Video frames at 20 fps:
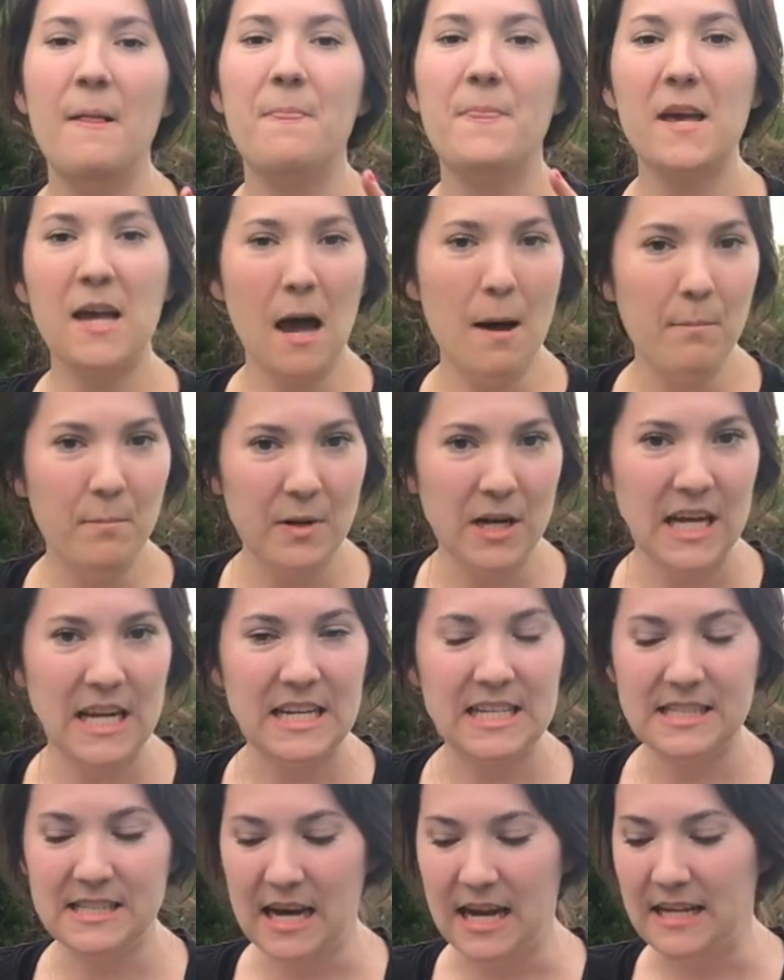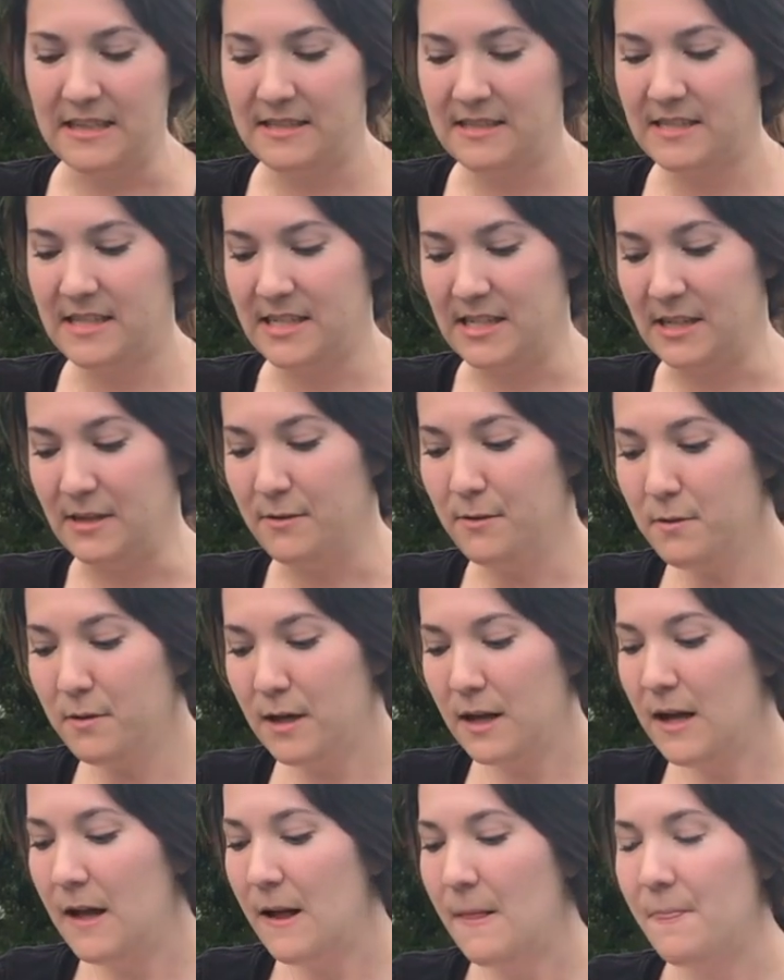the company decides to do.
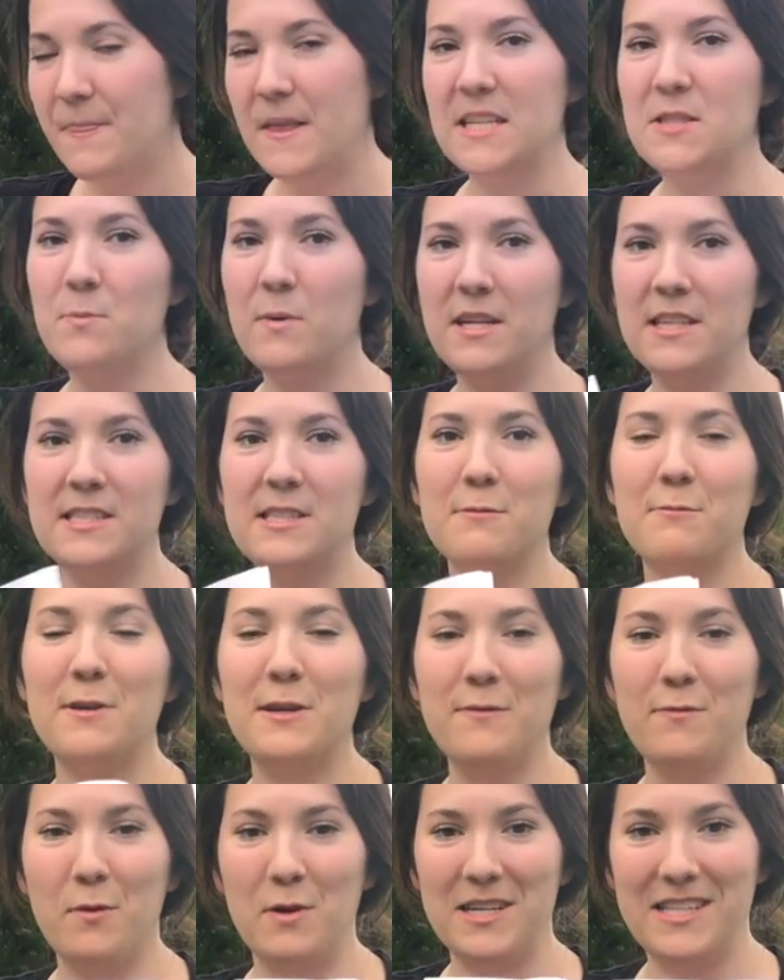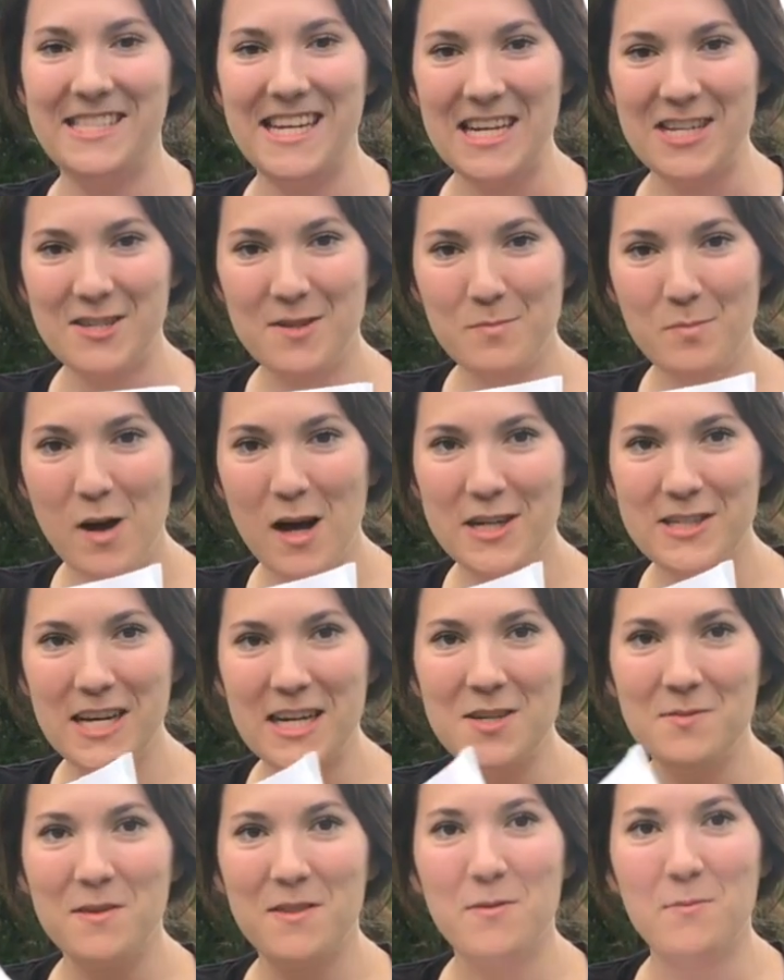This one is the reforestation
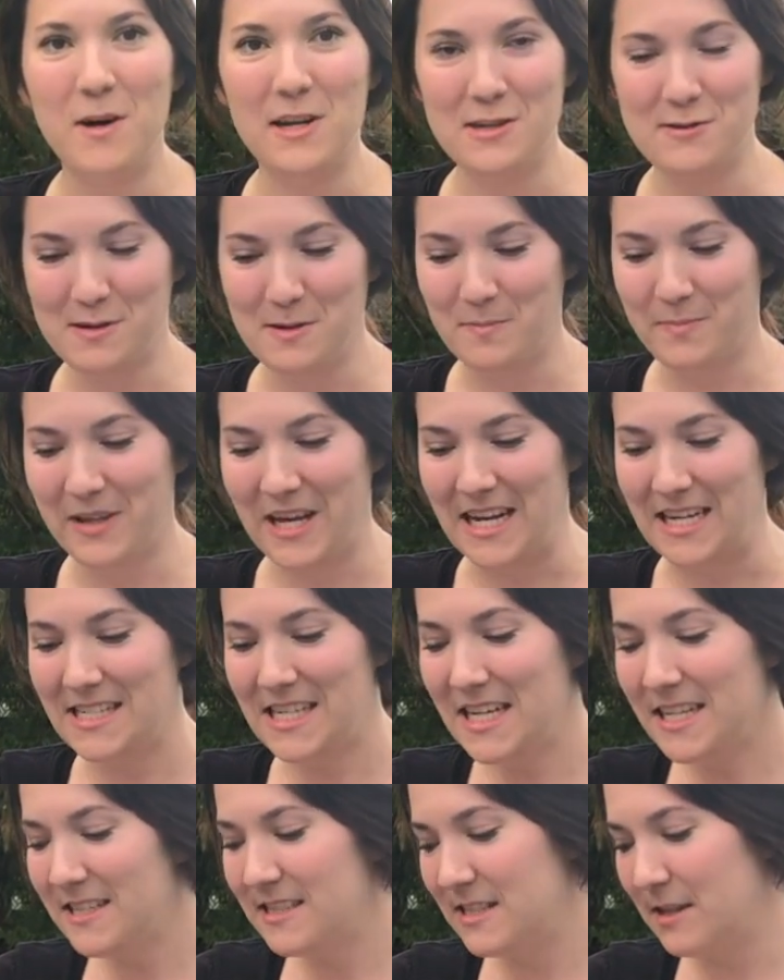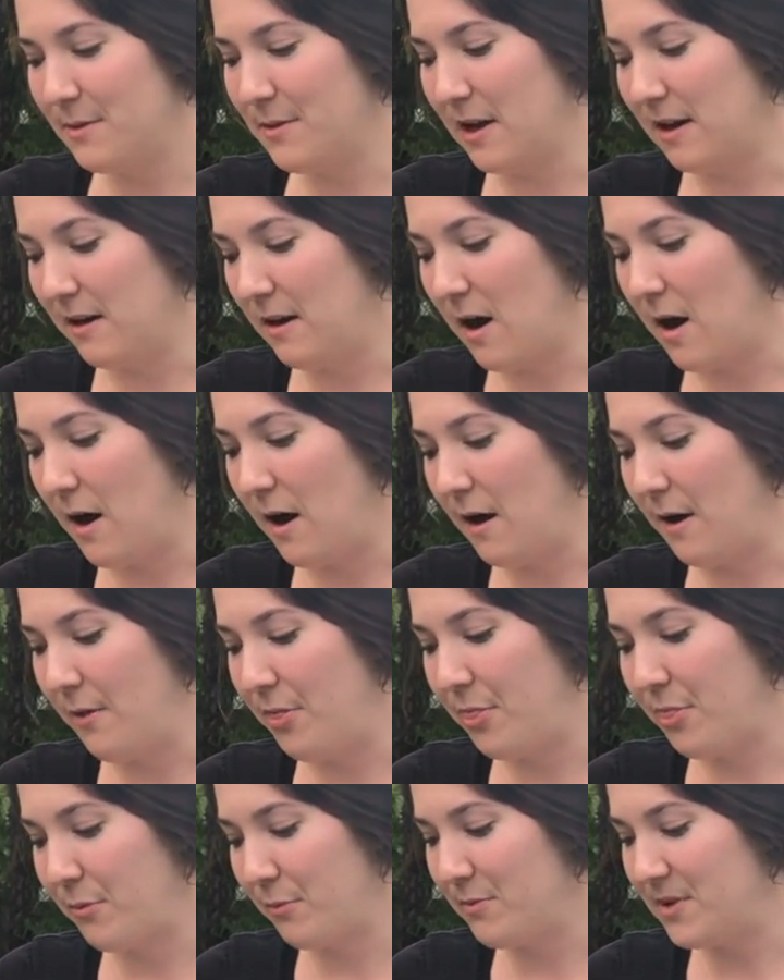project with one tree planted. So there are
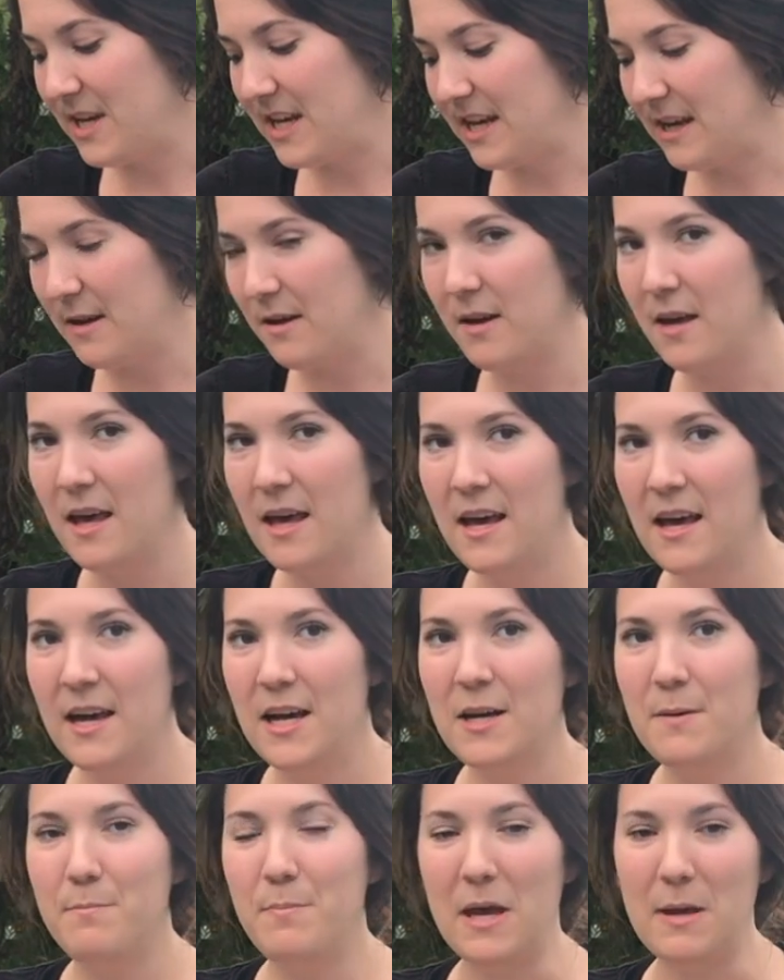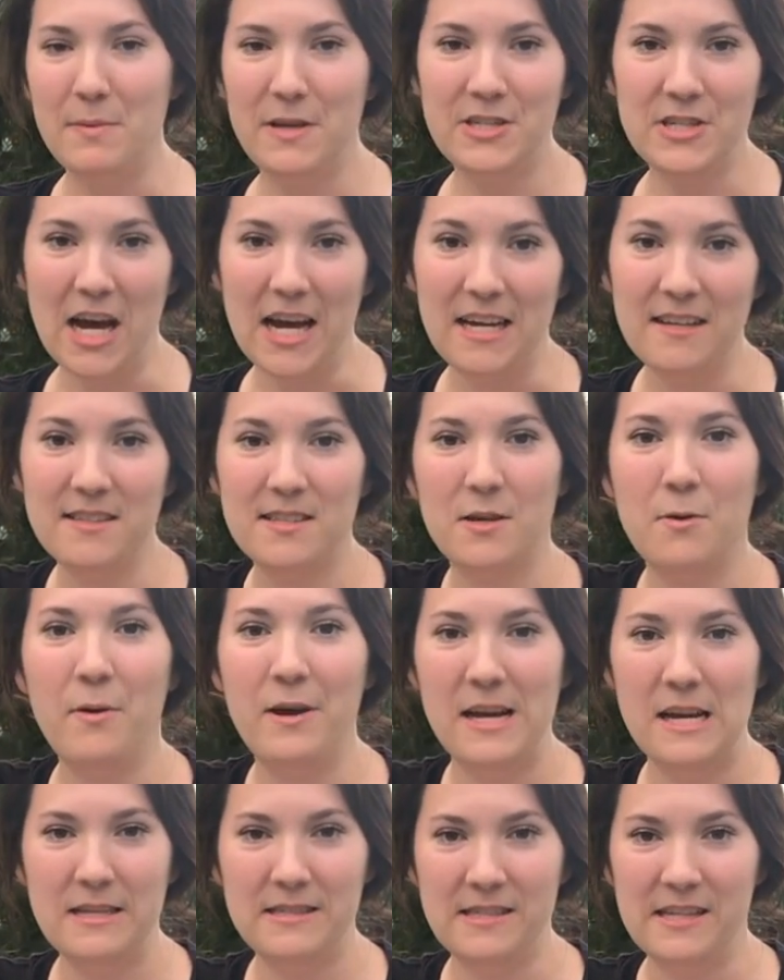three baby giant
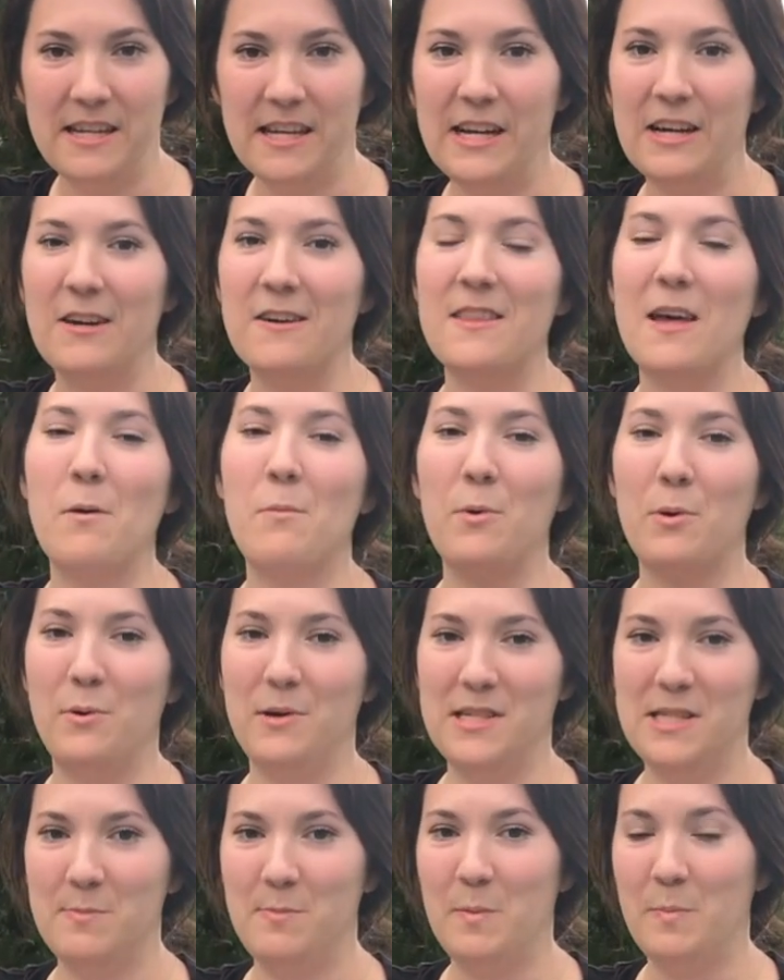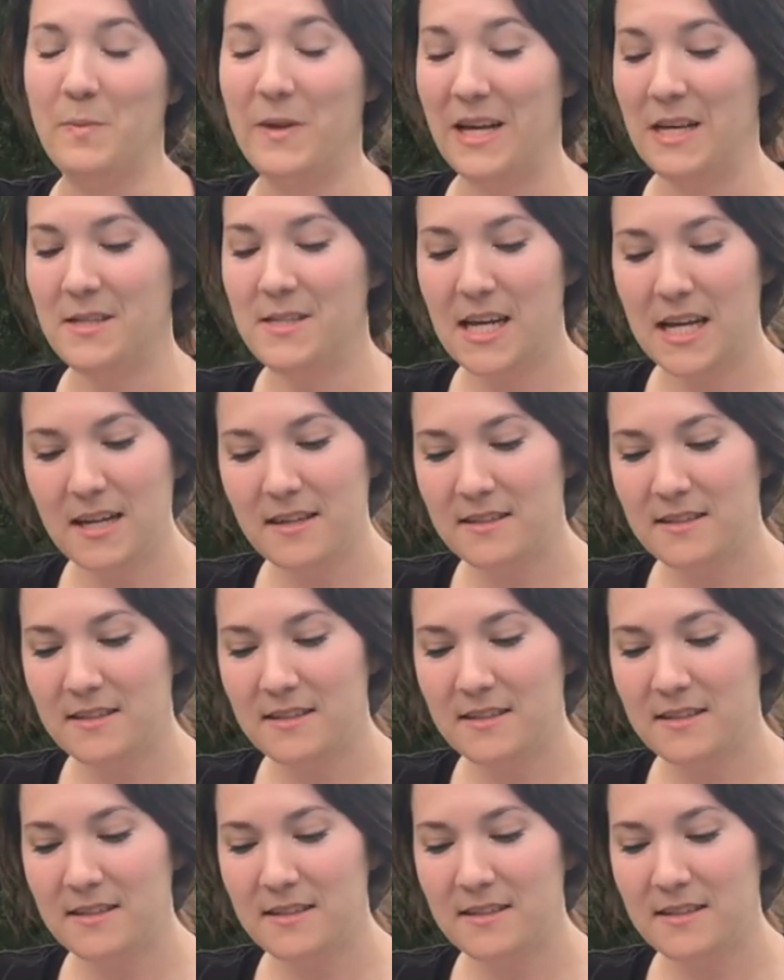sequoias in here that we're going to be planting.